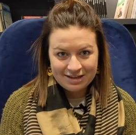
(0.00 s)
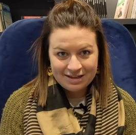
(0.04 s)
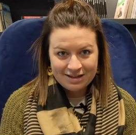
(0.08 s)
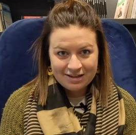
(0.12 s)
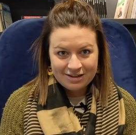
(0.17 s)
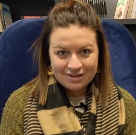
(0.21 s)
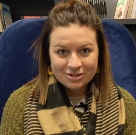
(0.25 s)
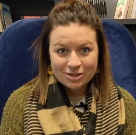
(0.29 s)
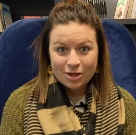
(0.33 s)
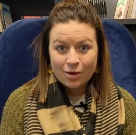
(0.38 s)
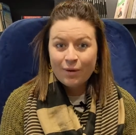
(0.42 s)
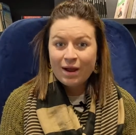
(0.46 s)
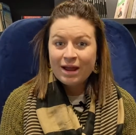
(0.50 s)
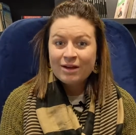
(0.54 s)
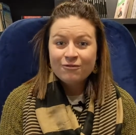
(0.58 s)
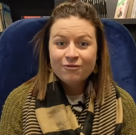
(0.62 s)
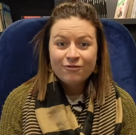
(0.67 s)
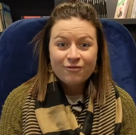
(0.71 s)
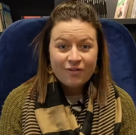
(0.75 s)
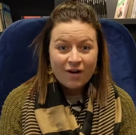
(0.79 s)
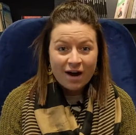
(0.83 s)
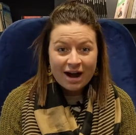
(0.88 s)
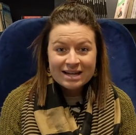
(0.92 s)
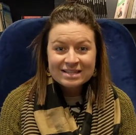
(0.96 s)
so
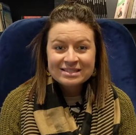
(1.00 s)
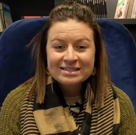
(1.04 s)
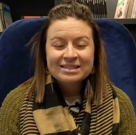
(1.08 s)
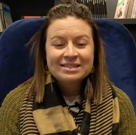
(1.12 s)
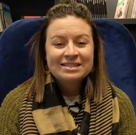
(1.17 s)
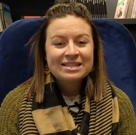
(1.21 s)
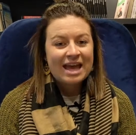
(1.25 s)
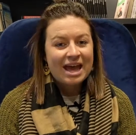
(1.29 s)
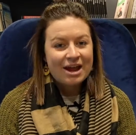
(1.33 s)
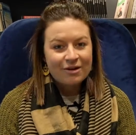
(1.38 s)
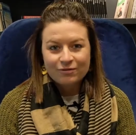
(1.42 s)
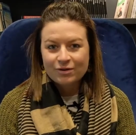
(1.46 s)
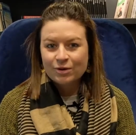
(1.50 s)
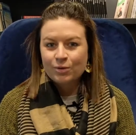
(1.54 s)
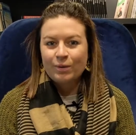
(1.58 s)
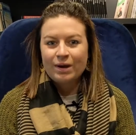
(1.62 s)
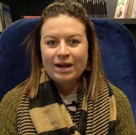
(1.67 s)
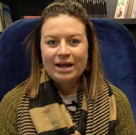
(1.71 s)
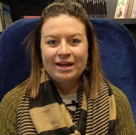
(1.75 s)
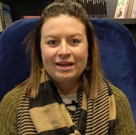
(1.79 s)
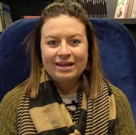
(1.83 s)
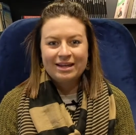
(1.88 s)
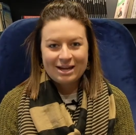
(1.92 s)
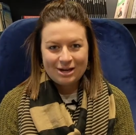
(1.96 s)
advisors
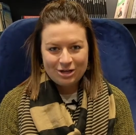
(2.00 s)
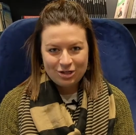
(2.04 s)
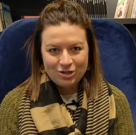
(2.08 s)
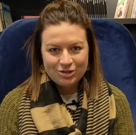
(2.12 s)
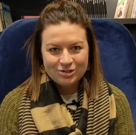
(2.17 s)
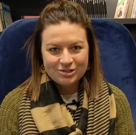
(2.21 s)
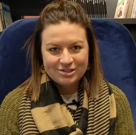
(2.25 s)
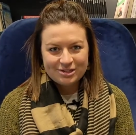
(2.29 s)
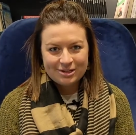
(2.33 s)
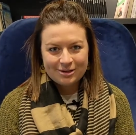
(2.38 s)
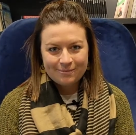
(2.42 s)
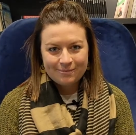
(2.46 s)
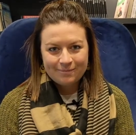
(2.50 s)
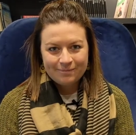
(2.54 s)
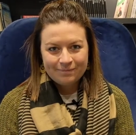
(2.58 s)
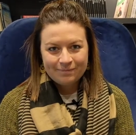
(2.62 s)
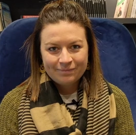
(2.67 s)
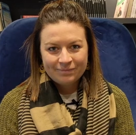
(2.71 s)
everywhere can use it.